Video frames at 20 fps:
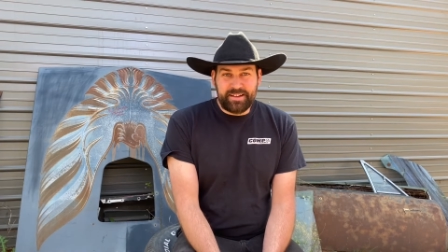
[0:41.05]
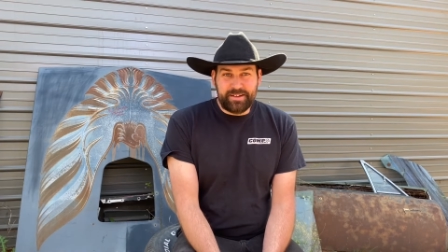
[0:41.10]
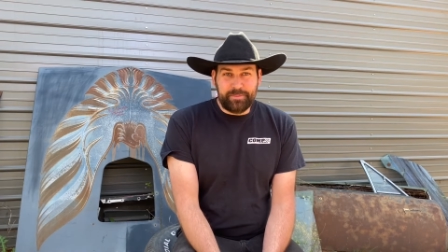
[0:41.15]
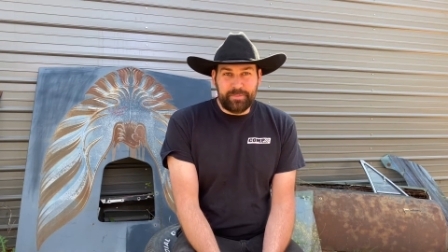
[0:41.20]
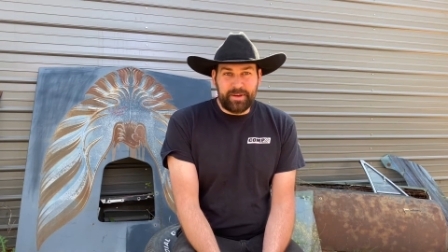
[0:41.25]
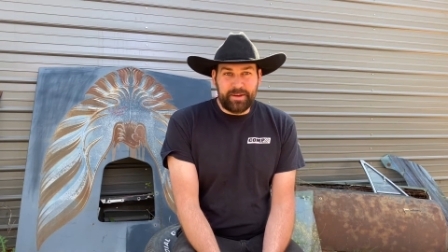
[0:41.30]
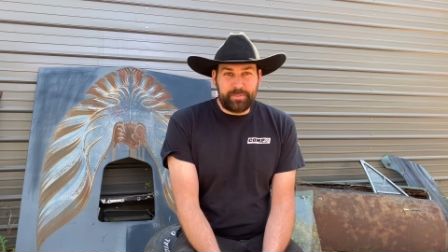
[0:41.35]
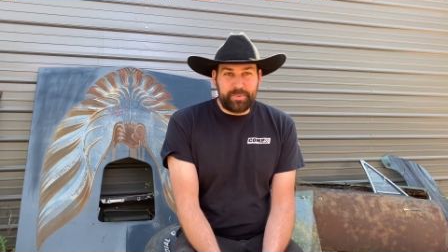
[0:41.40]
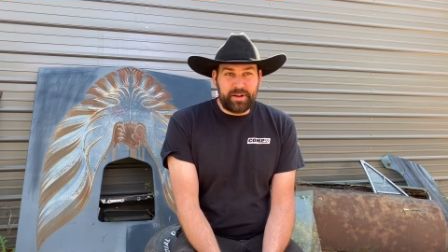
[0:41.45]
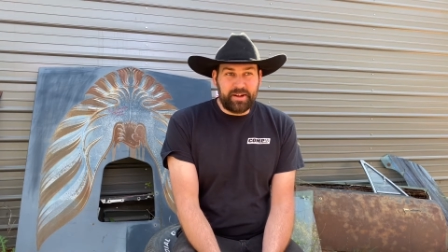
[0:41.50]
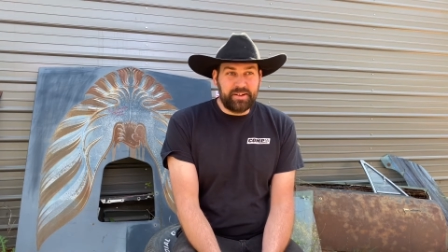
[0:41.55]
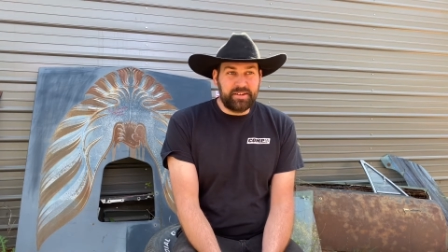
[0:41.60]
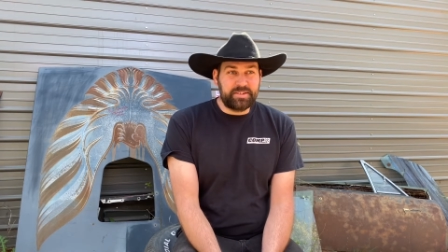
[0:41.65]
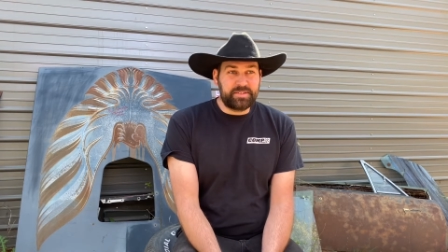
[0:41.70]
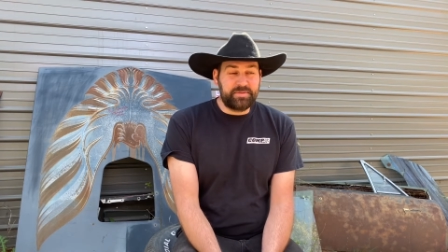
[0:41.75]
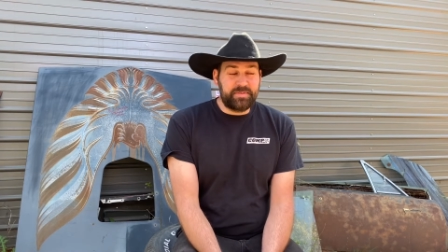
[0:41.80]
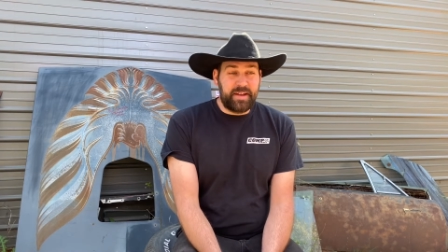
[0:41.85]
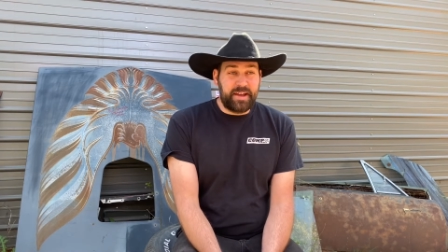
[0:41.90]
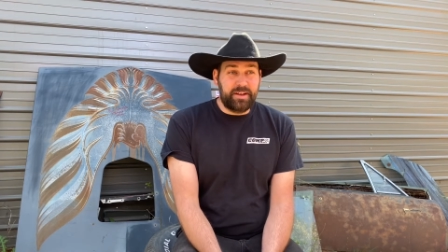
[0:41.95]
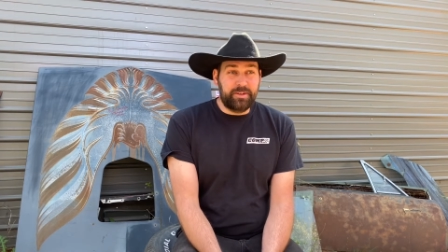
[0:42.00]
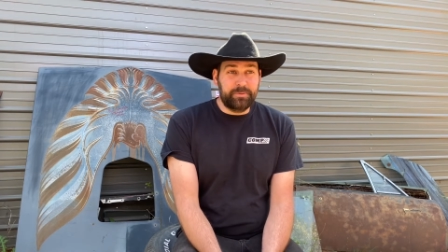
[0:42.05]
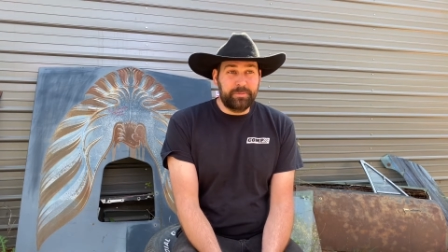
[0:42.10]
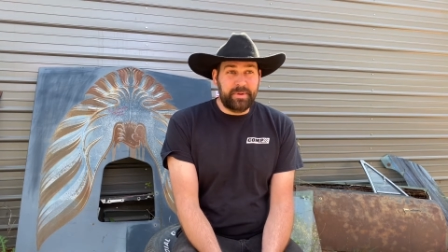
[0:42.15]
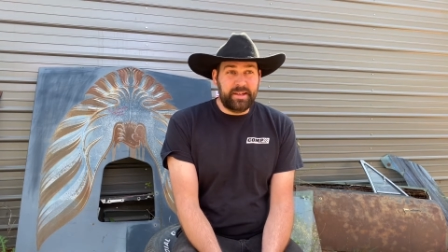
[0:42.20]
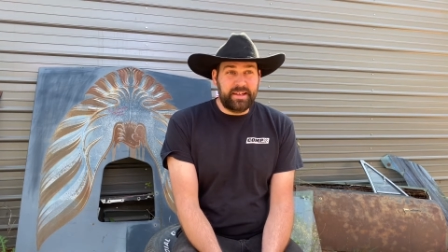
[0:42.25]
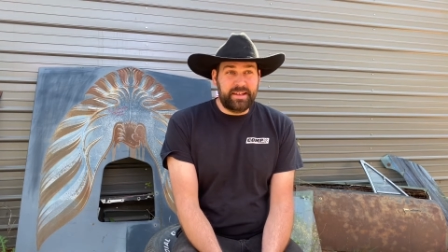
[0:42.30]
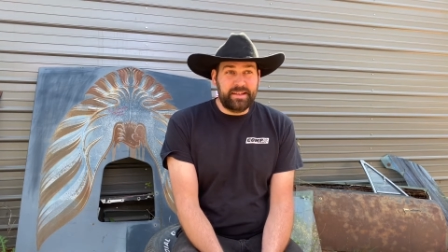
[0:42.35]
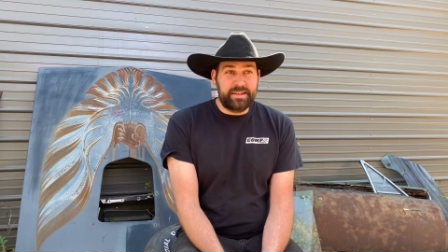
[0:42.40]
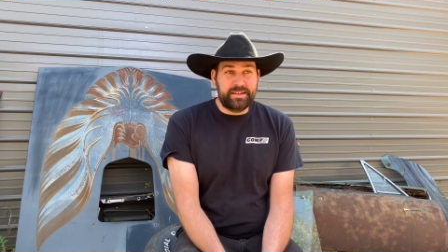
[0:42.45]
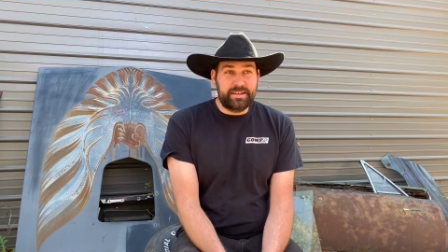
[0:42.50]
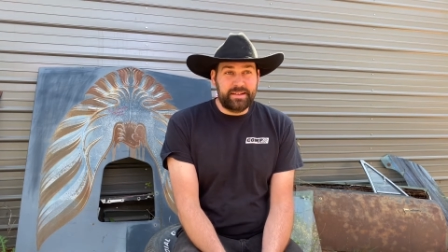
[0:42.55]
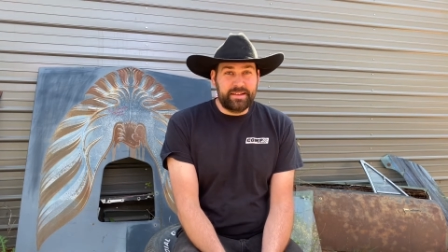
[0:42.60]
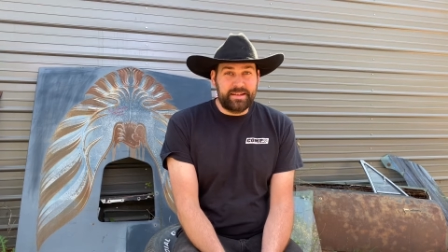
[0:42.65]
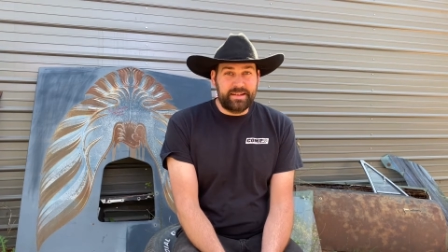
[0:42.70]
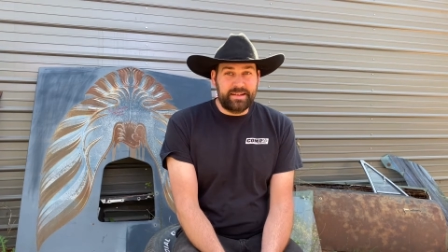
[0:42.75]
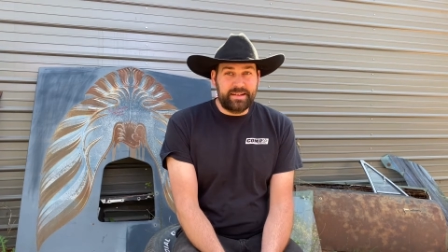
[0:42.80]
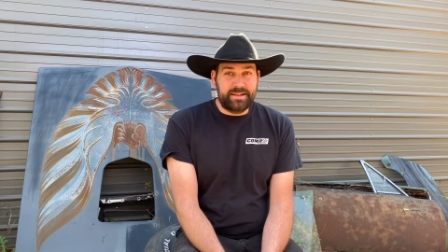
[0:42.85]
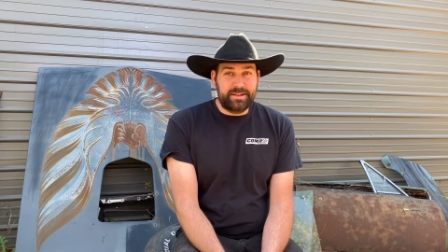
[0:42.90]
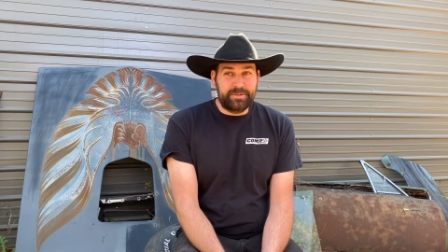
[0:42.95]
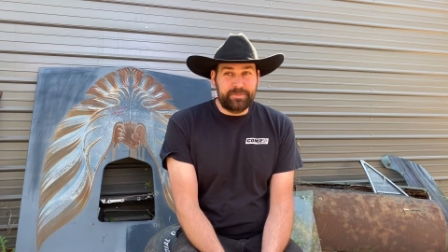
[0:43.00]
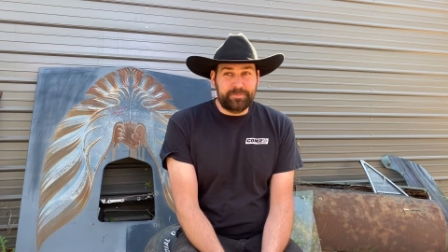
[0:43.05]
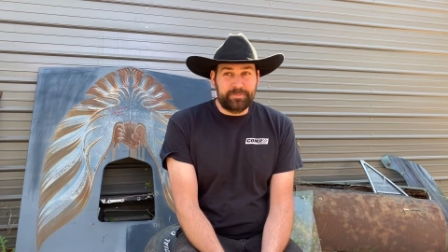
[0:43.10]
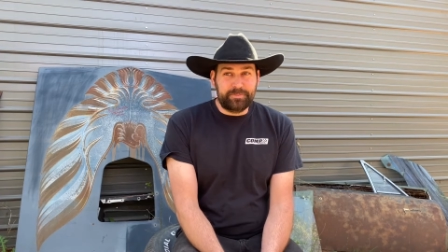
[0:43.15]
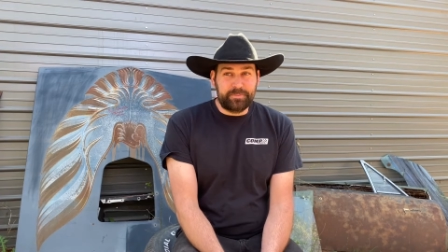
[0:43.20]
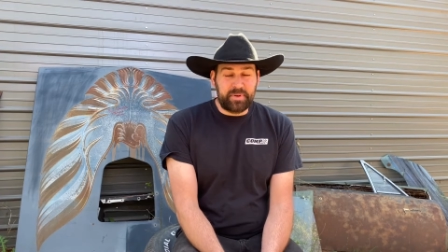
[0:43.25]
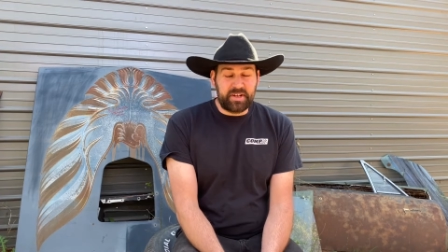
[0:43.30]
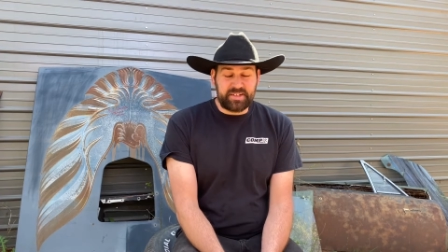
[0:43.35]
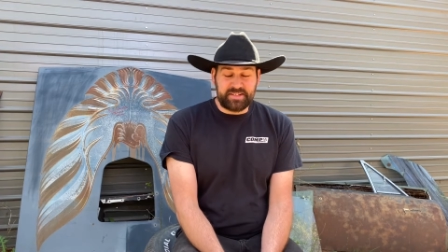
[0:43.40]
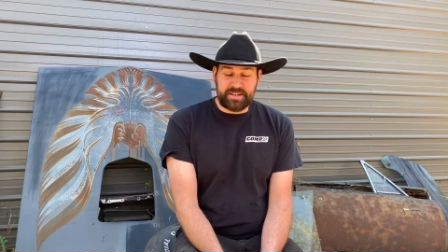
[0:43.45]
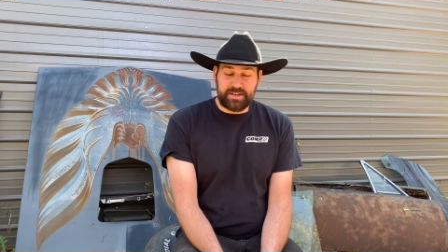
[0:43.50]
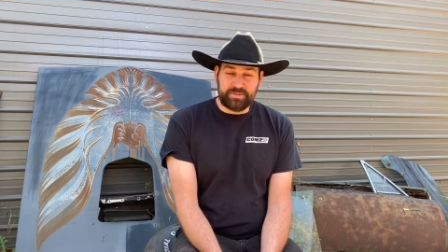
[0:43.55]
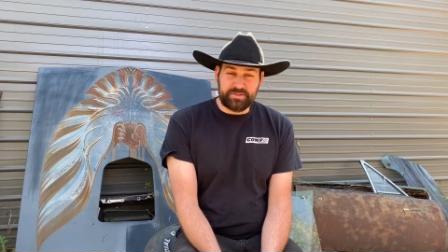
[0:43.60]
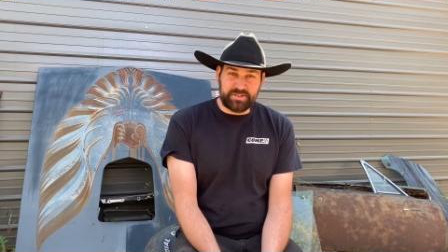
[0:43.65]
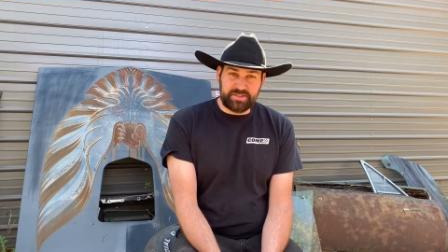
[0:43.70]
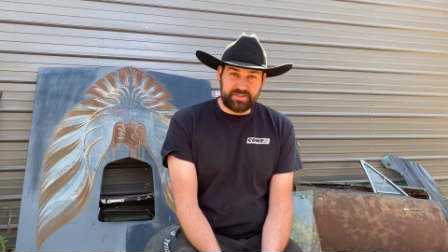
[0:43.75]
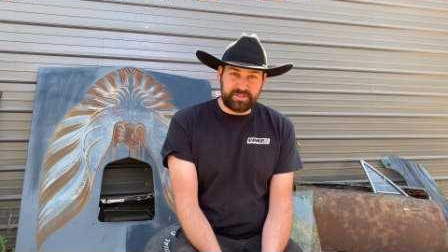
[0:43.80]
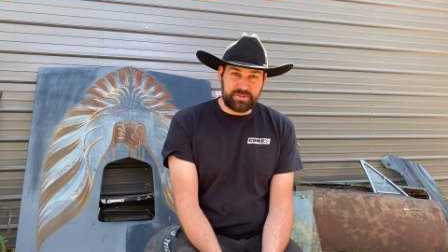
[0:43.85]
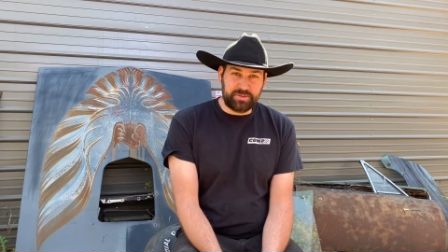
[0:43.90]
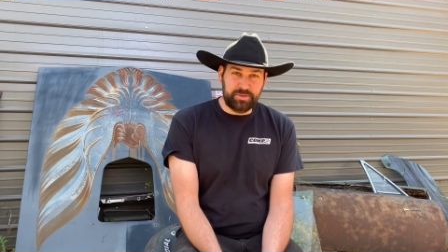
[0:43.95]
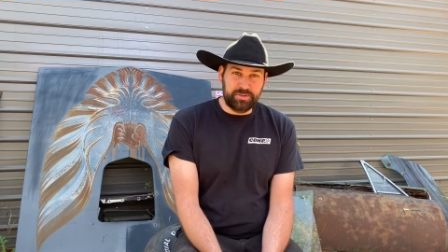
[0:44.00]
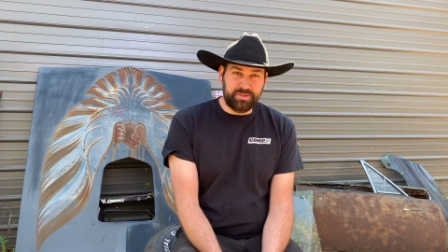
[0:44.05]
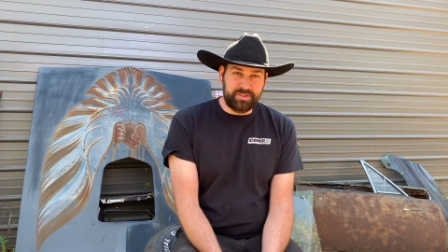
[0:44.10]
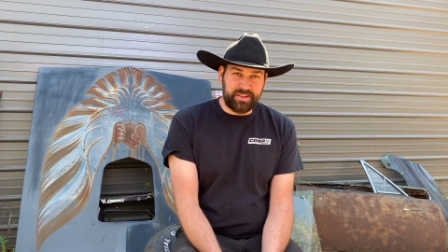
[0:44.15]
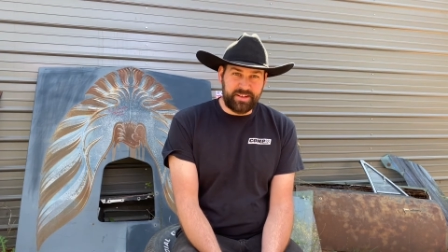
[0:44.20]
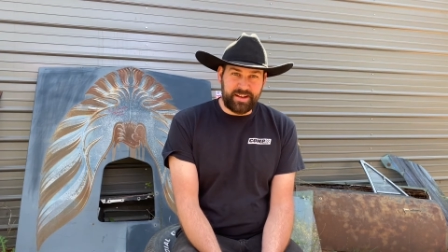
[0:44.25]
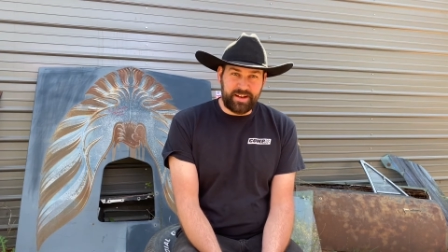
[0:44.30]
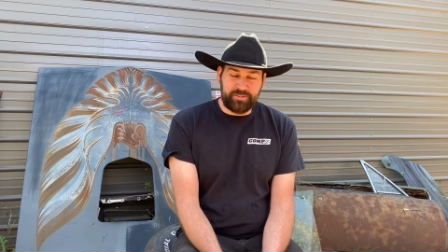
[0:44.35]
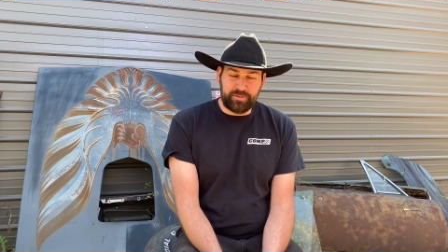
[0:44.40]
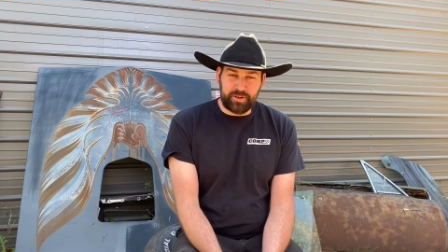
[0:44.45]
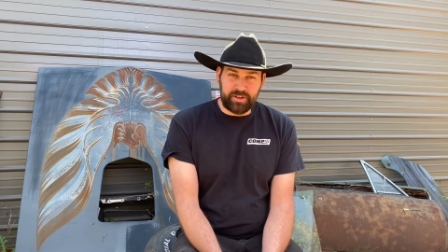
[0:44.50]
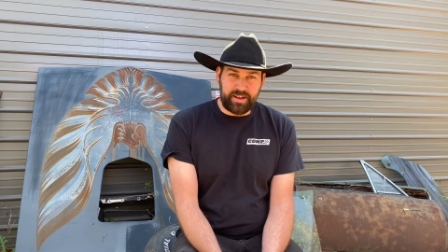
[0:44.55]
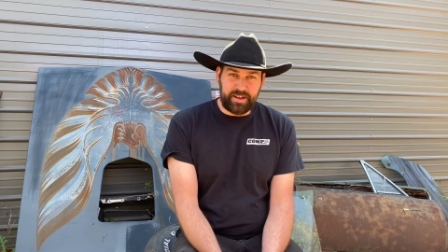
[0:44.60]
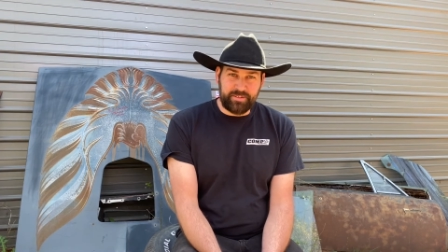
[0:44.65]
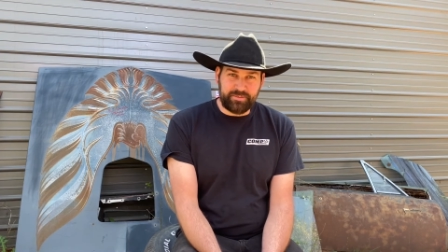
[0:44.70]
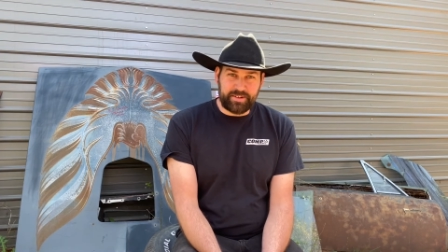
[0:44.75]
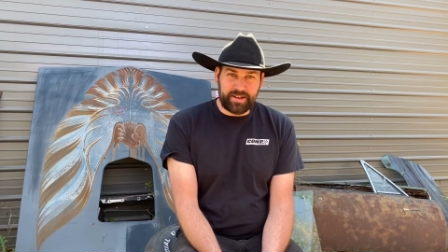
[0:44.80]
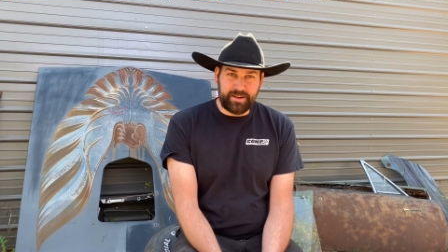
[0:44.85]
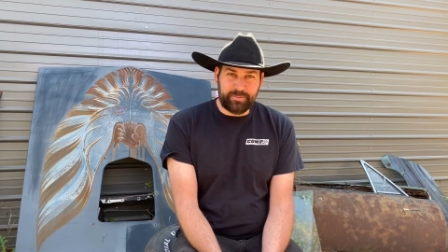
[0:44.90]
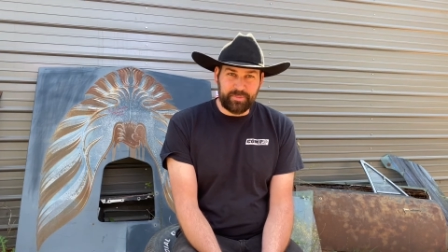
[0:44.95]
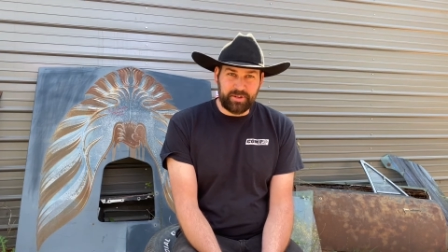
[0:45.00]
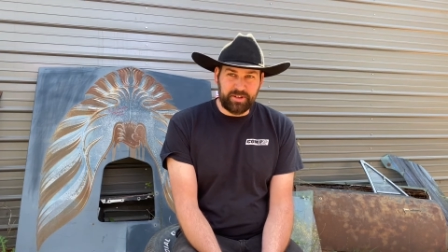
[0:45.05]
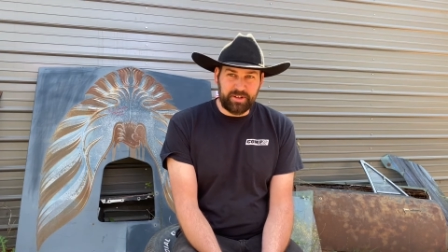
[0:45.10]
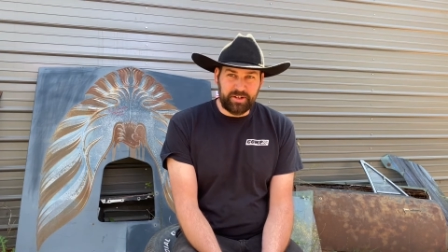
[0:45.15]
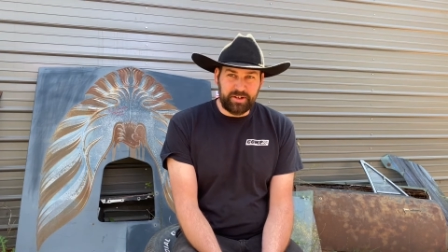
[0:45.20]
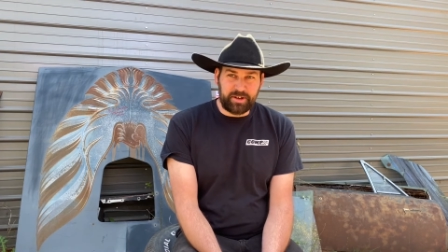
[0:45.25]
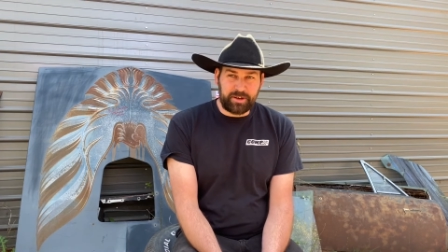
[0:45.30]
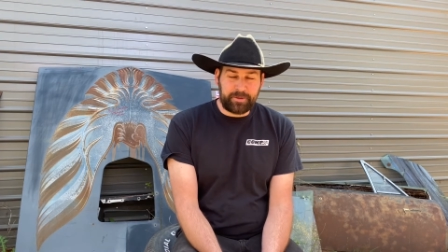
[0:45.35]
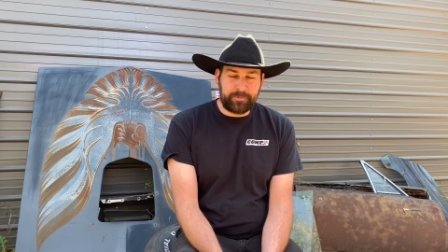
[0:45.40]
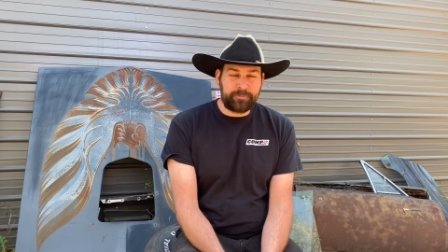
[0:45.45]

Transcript: My parents found me, because I was in school and didn't really have time to look.